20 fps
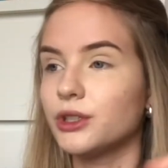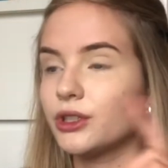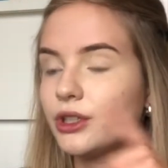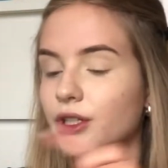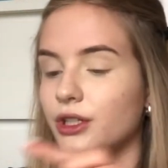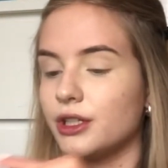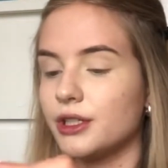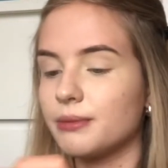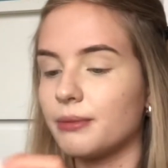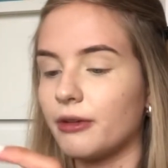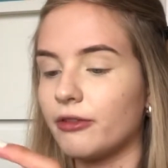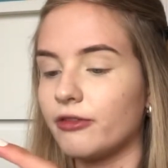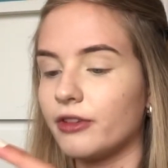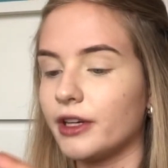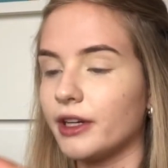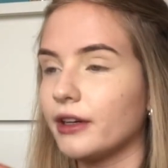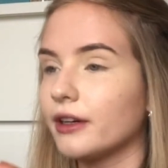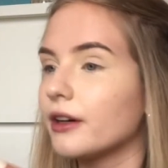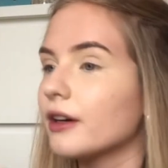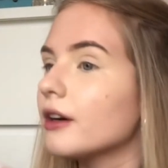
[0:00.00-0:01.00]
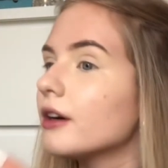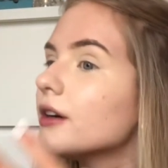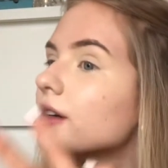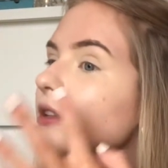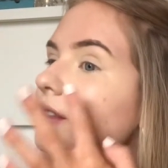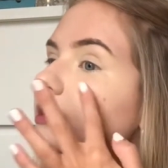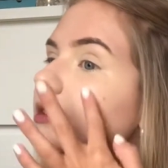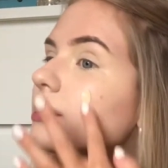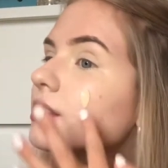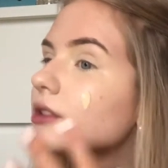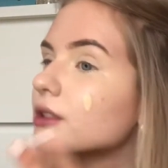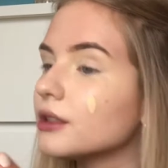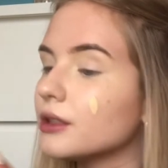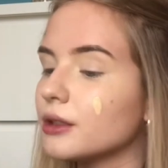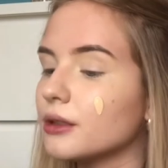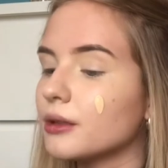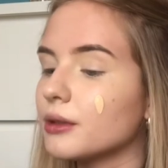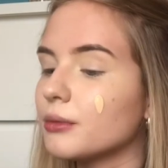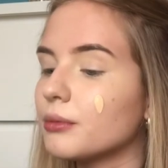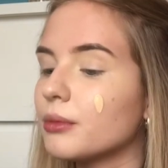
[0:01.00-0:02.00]
going to use my finger
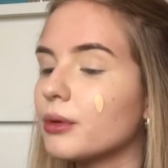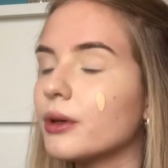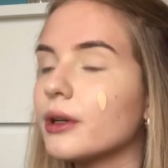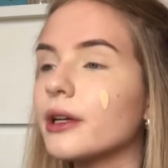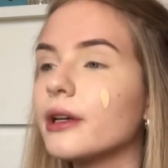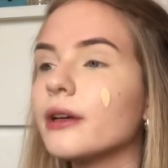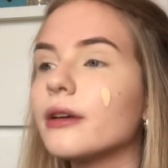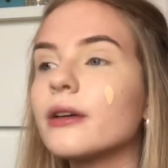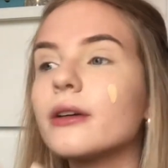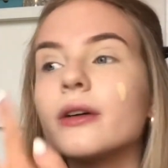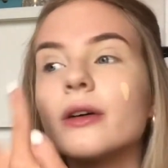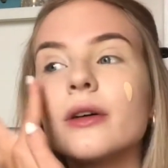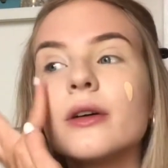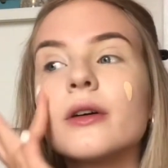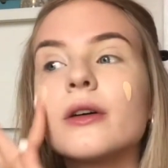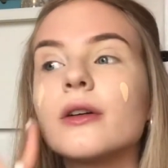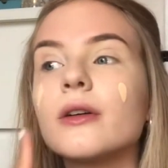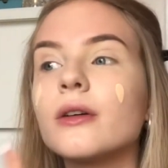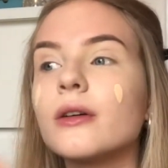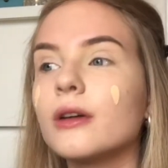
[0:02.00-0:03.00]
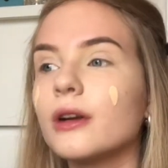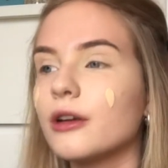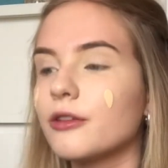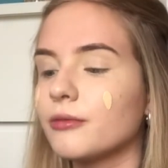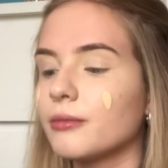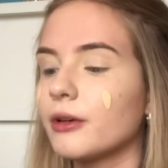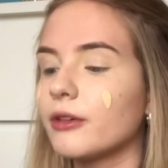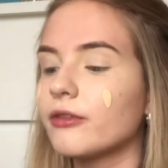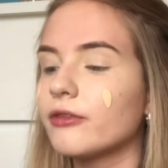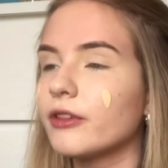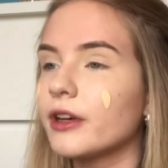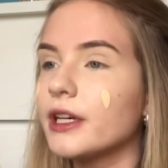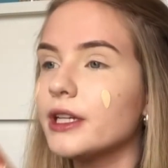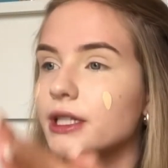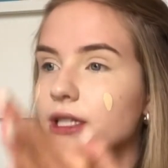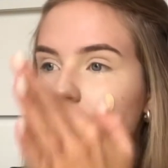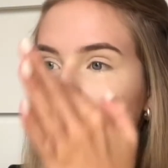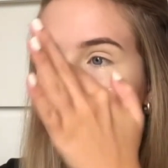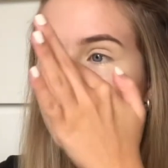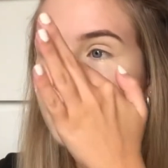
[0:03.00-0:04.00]
to put it all over my
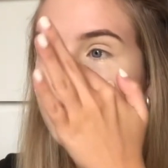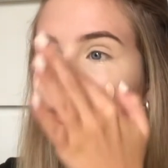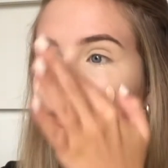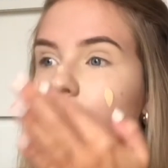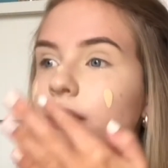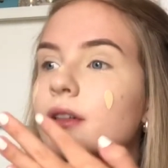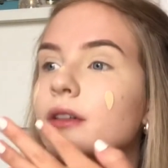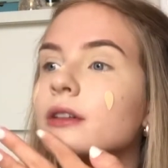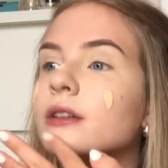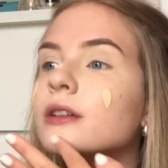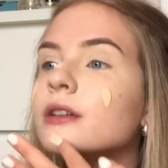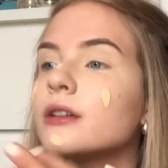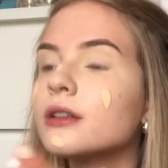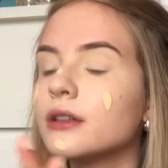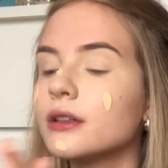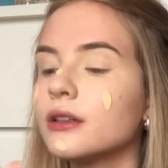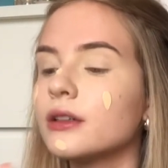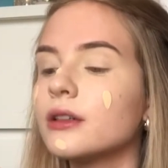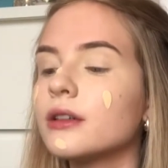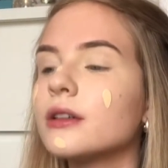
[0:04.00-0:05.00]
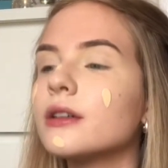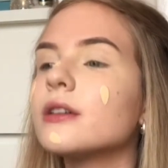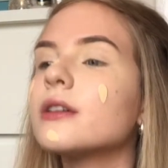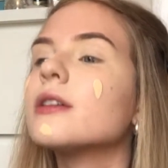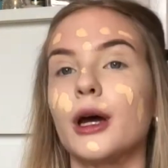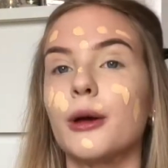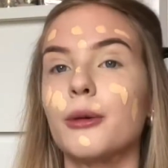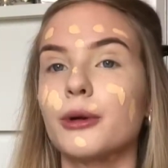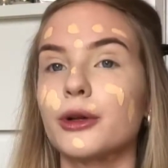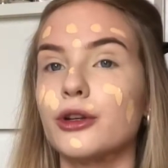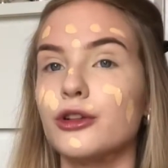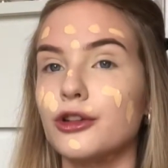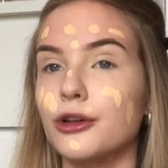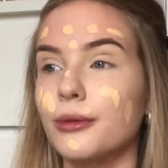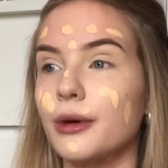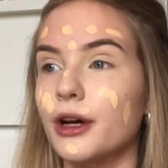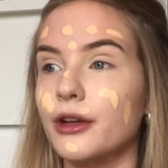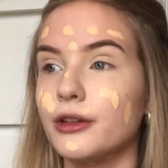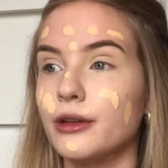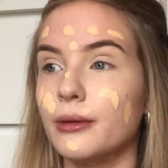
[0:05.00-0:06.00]
face. I'm going to do what
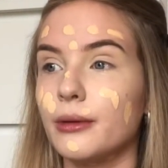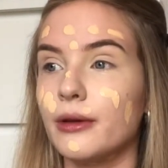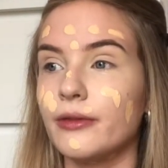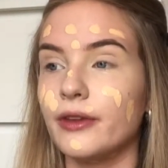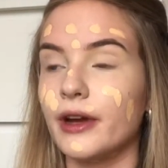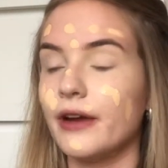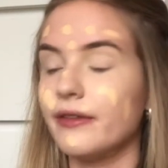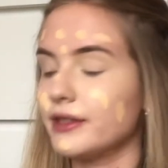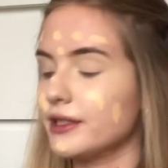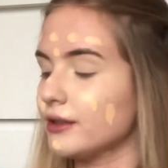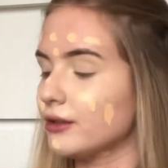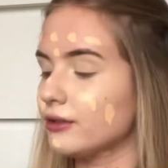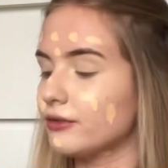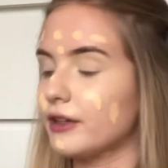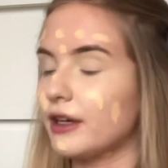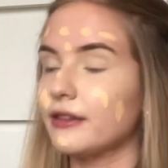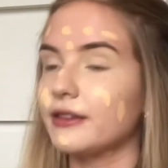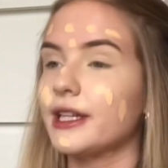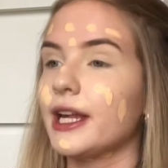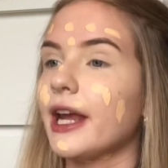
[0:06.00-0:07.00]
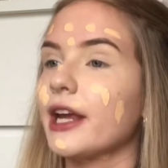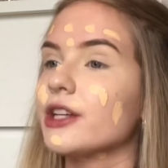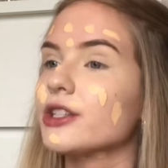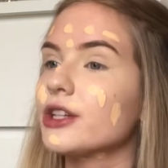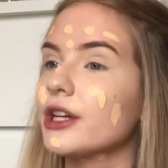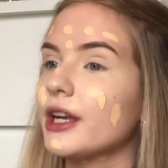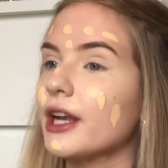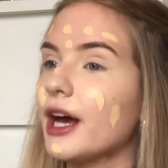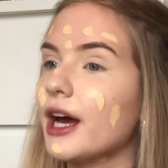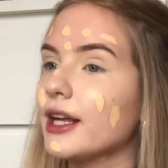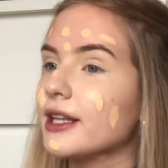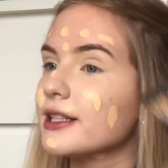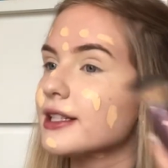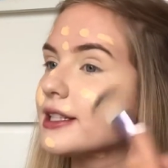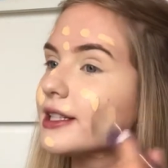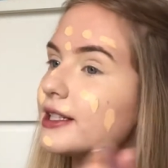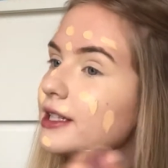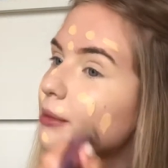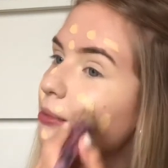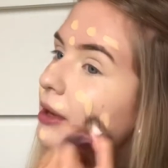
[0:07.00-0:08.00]
I do with every single foundation and
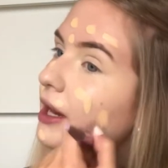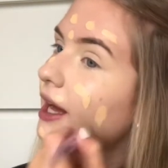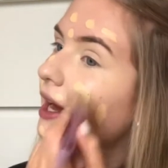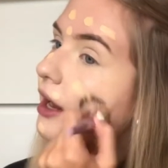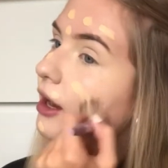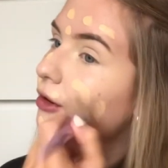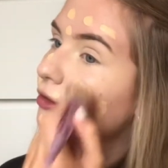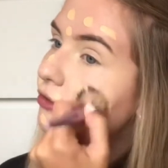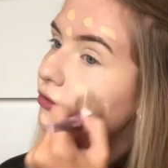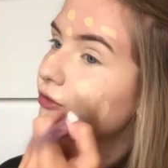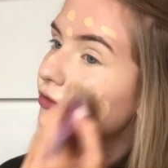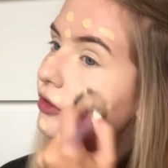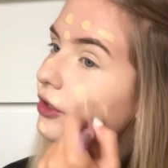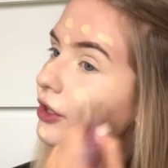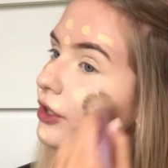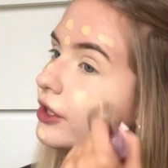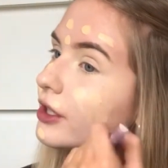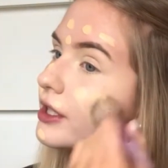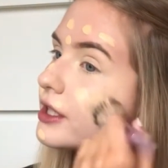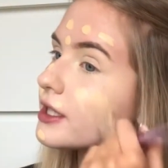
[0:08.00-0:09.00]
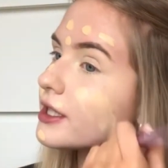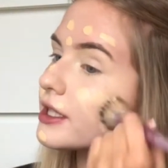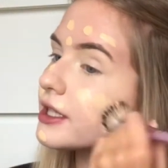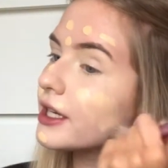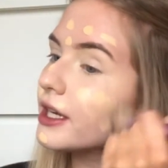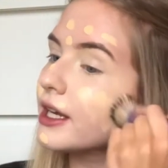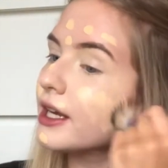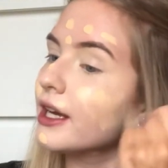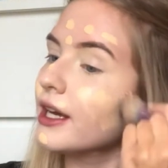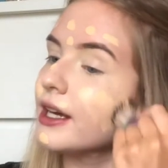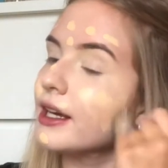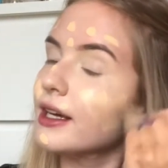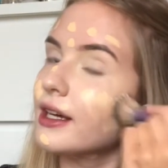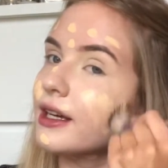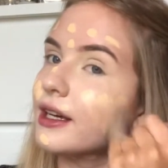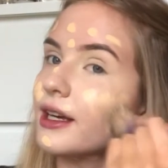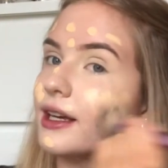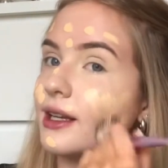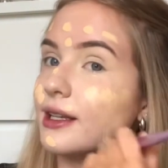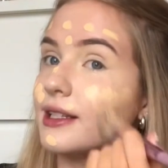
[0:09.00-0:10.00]
stipple it out first
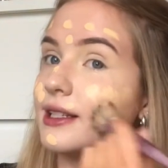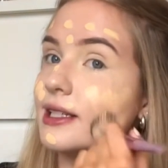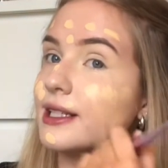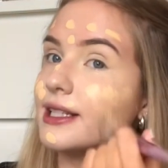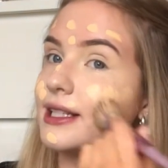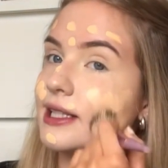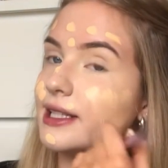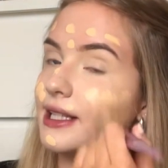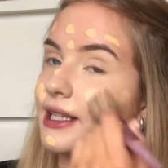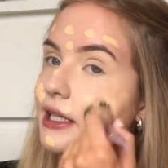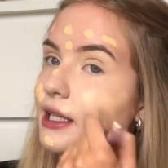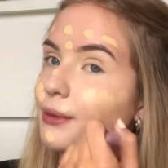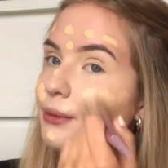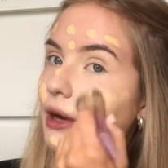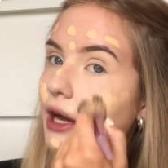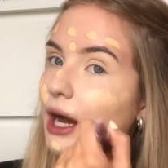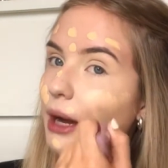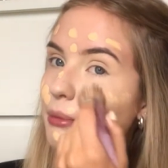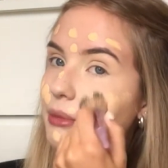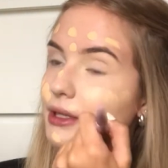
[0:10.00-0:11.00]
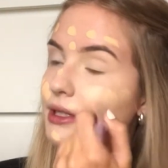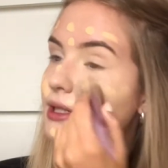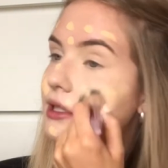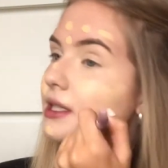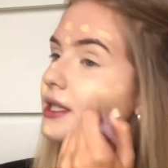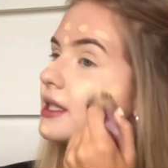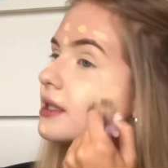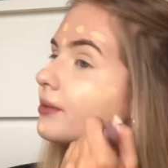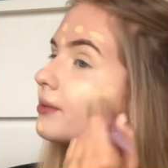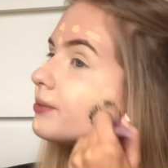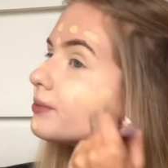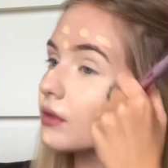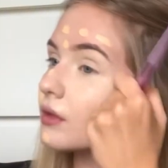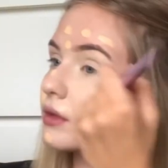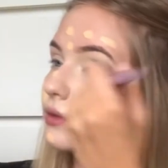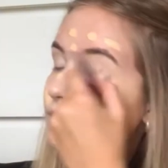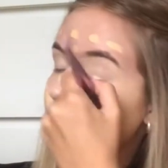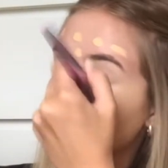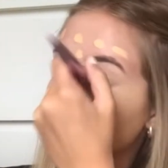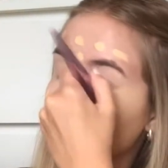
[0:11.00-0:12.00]
and see what happens.
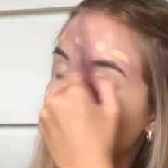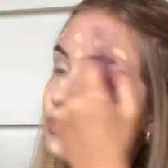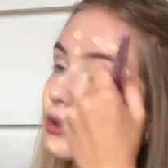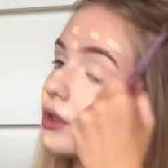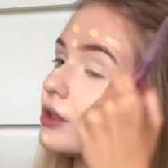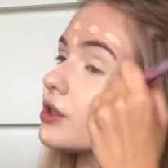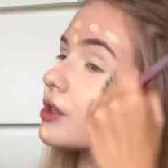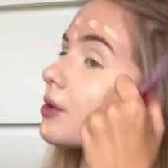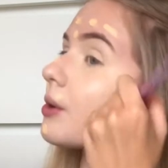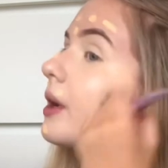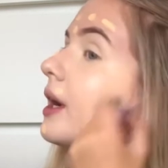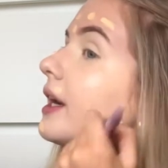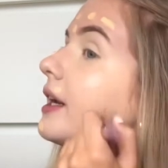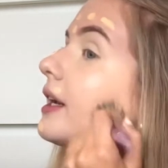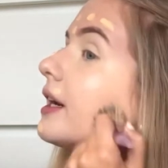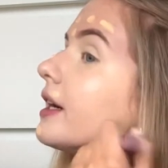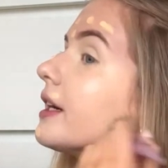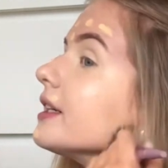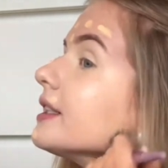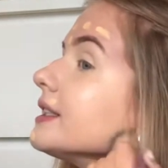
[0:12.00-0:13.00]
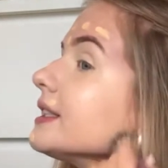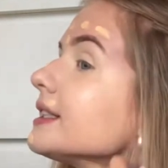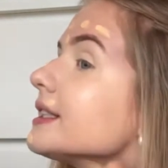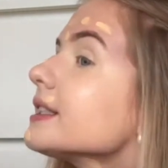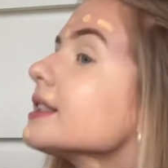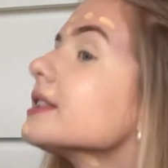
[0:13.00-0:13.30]
Looks quite nice.